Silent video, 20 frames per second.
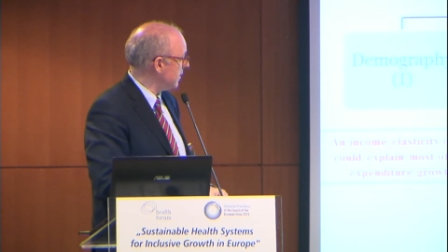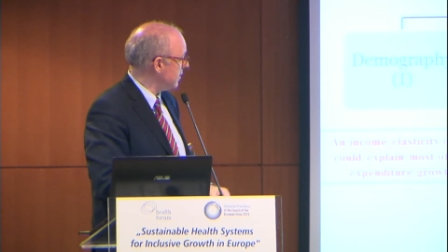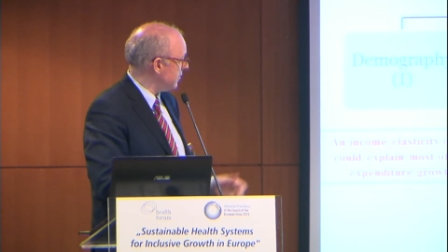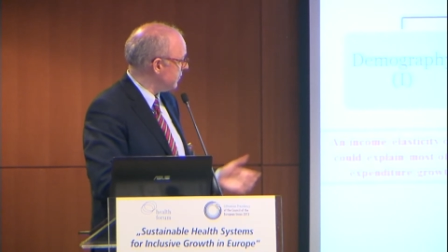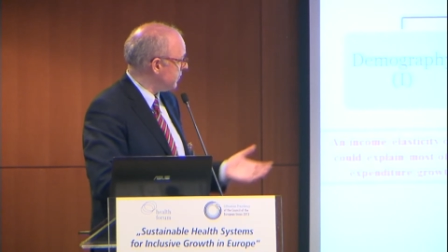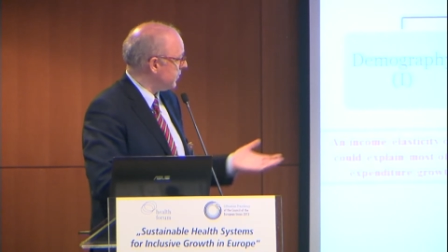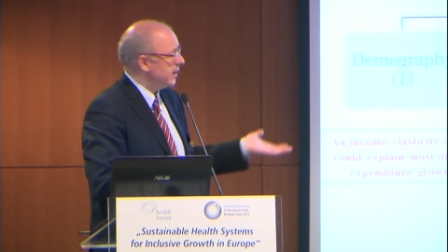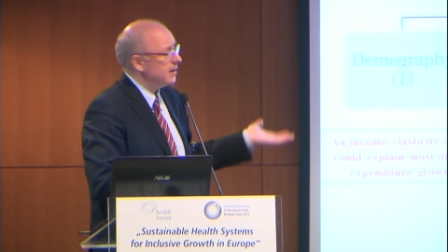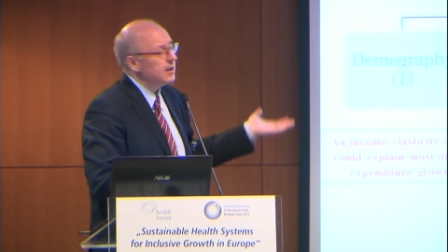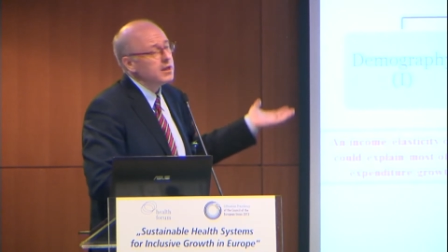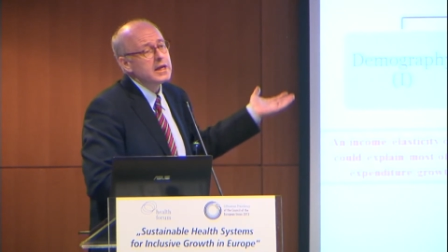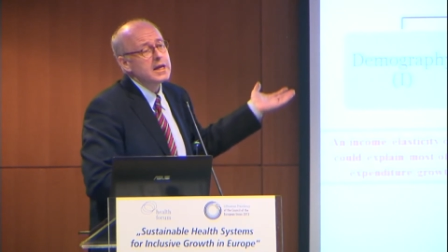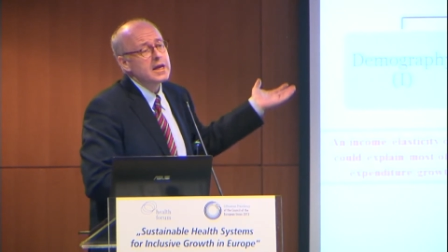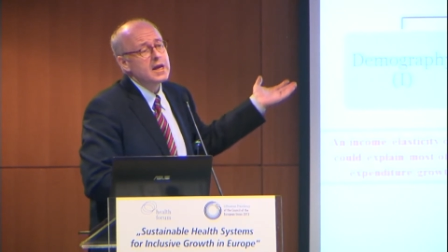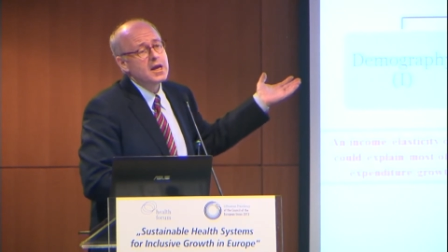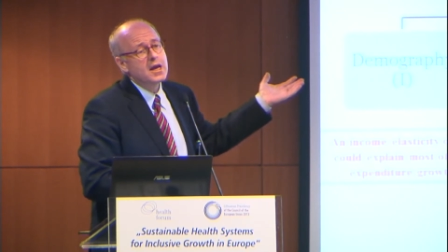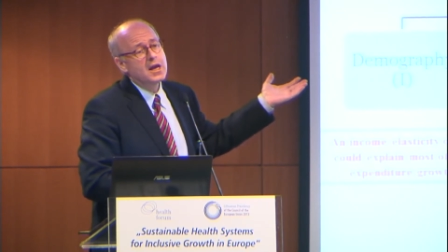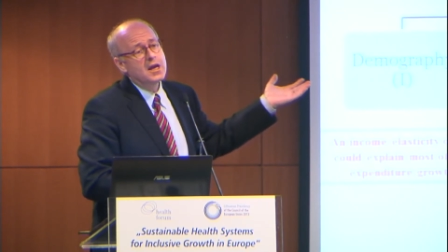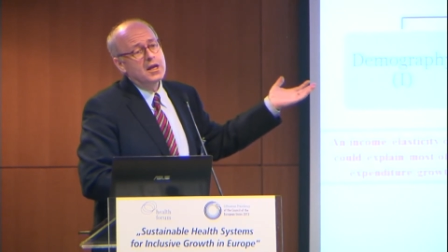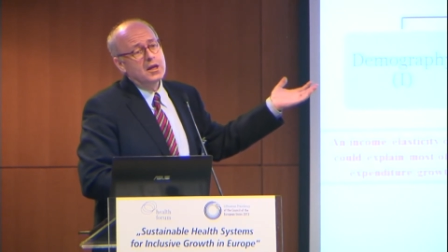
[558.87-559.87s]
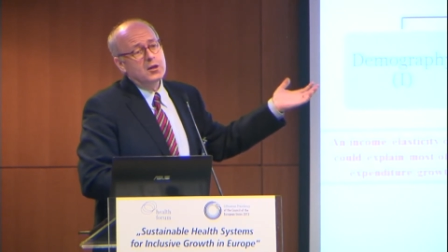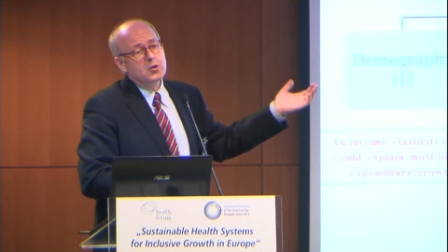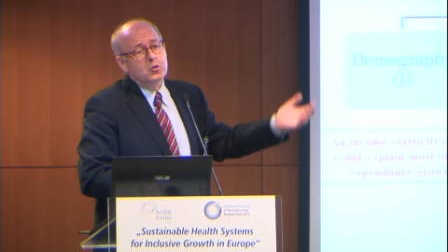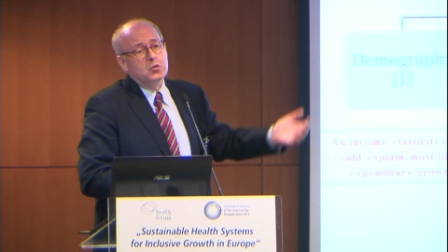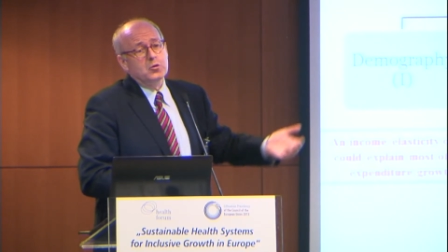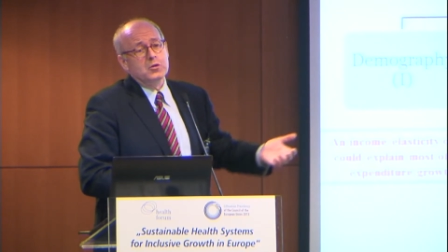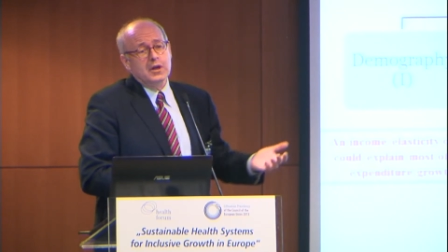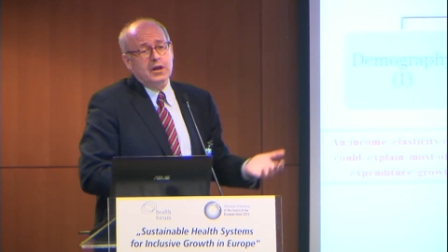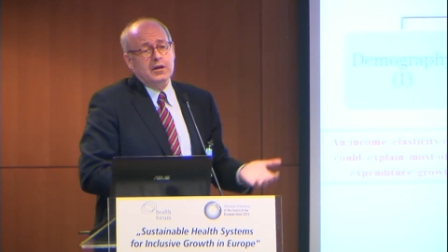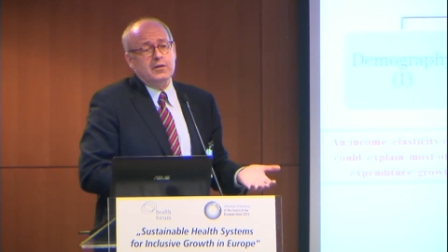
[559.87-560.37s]
And finally, you
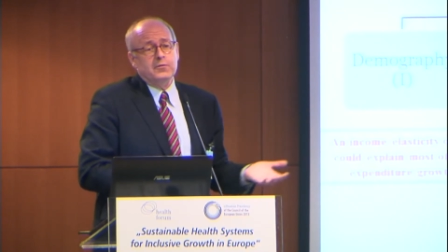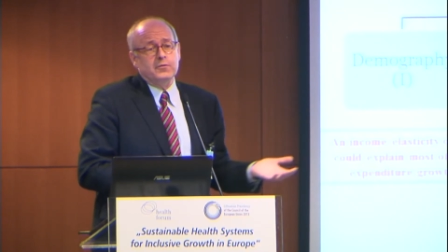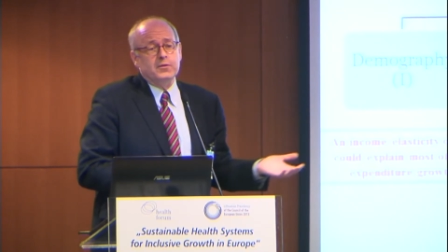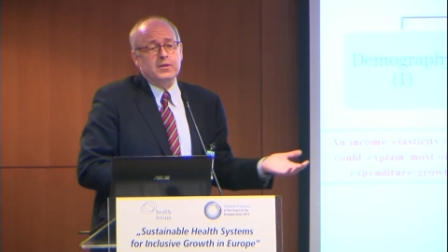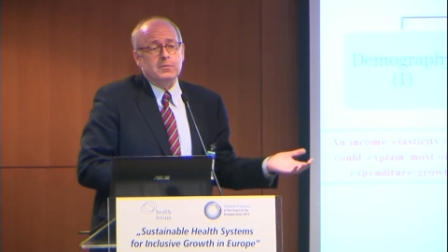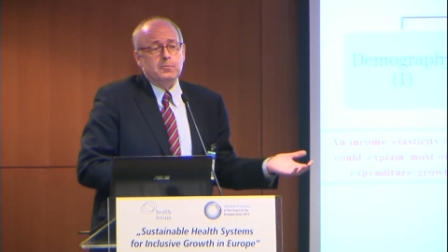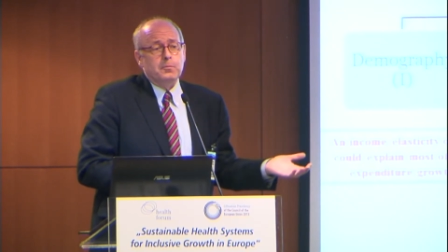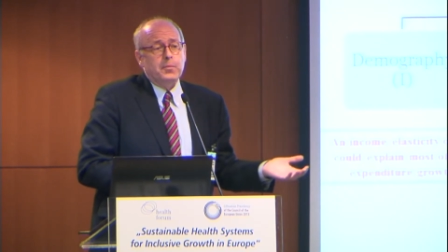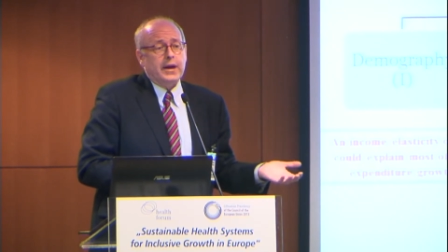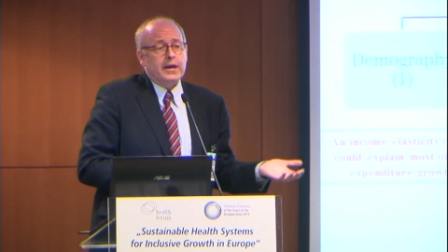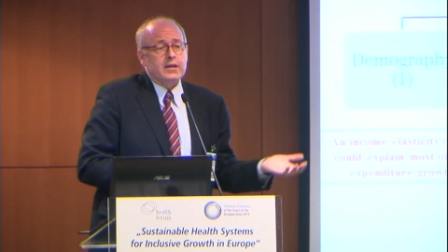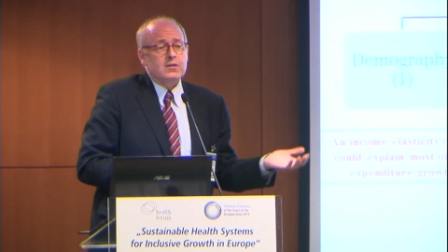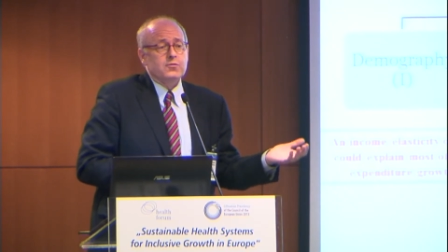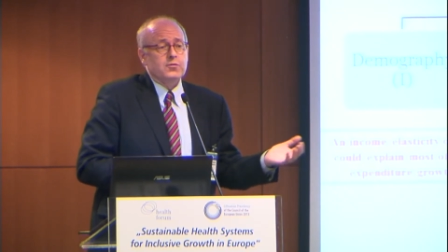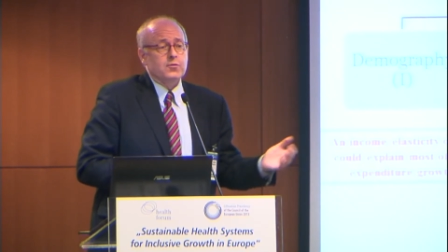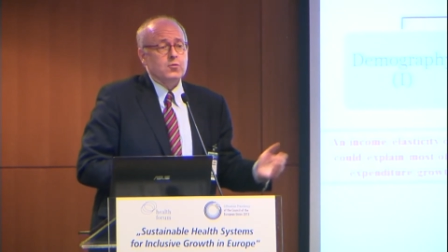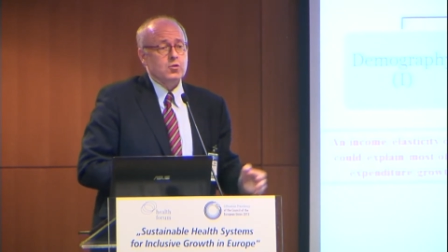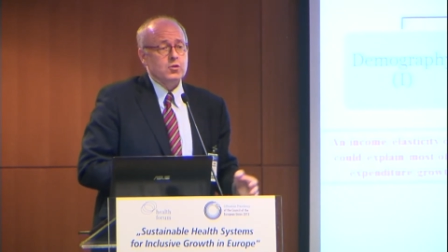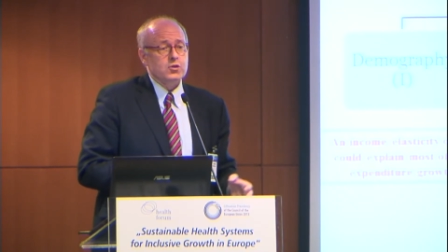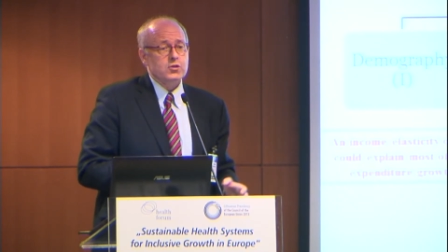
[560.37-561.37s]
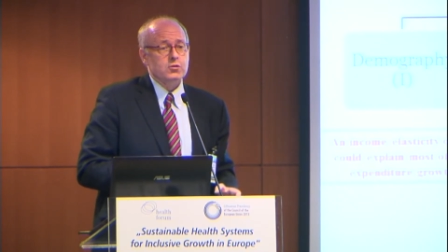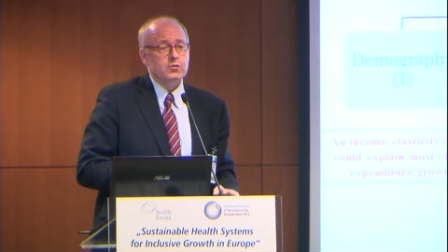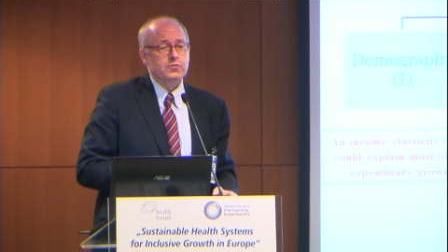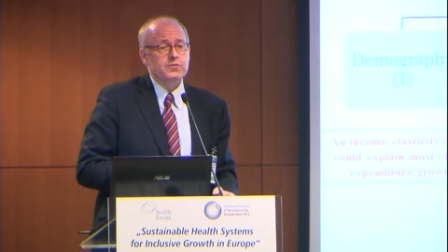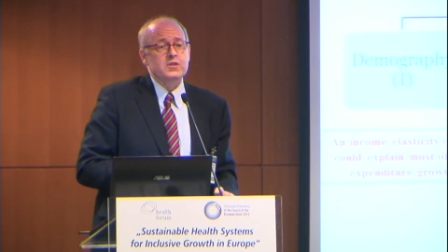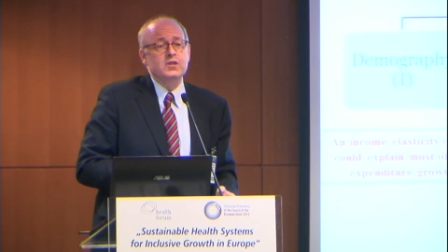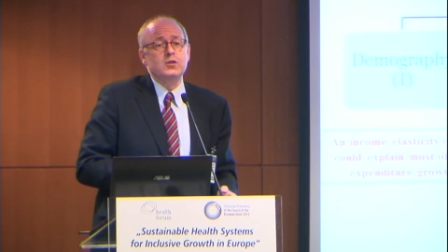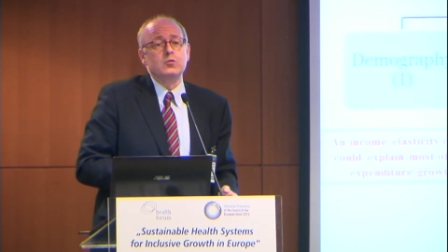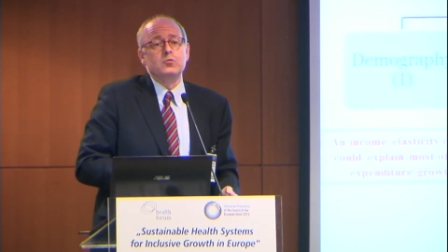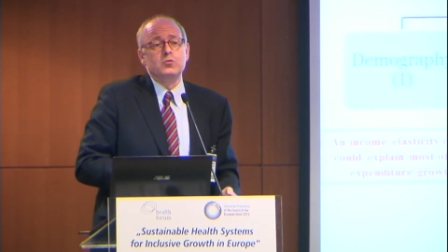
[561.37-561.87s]
could have the impact, of course, of
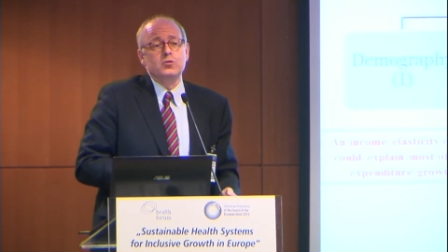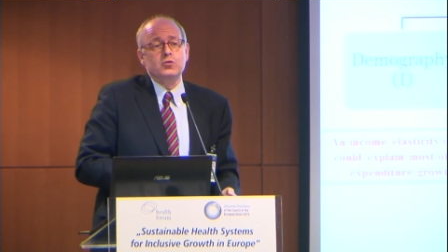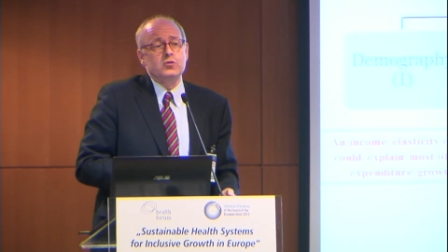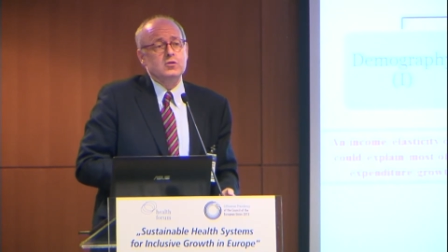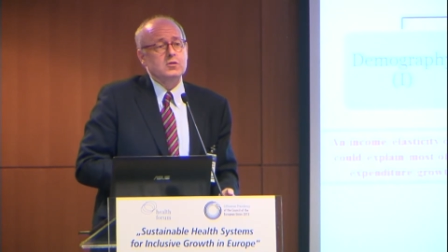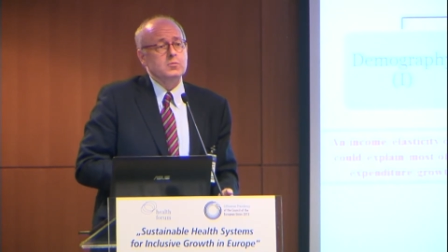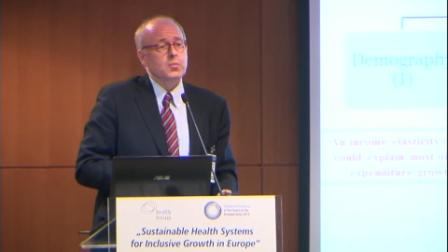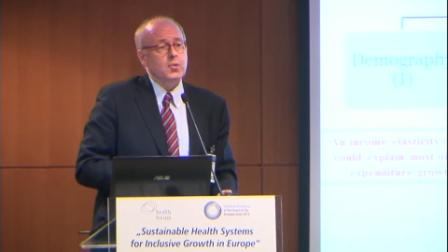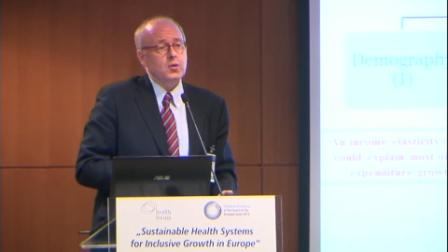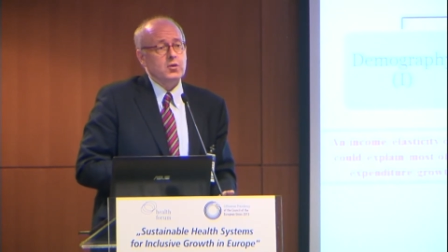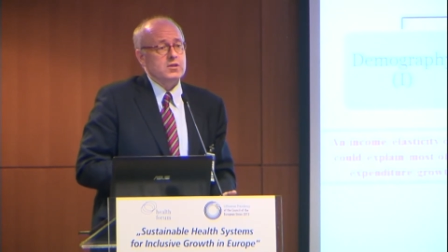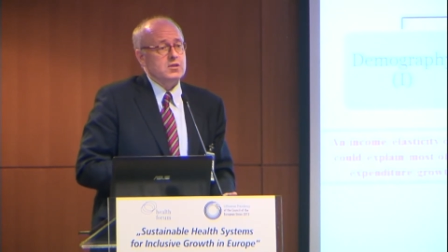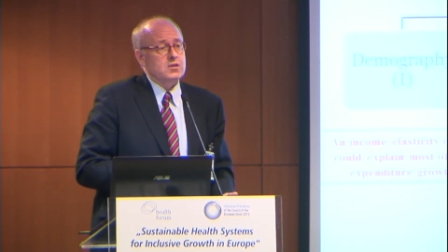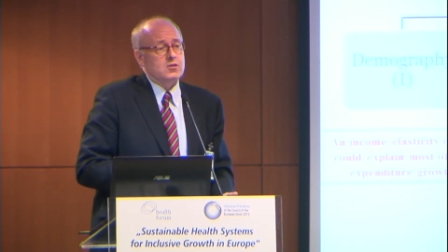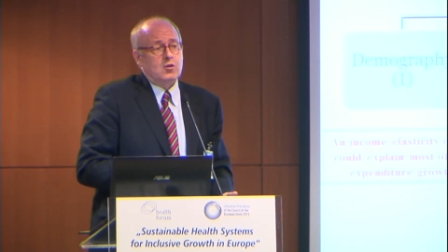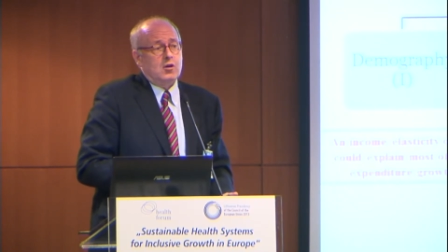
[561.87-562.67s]
institutions and policies.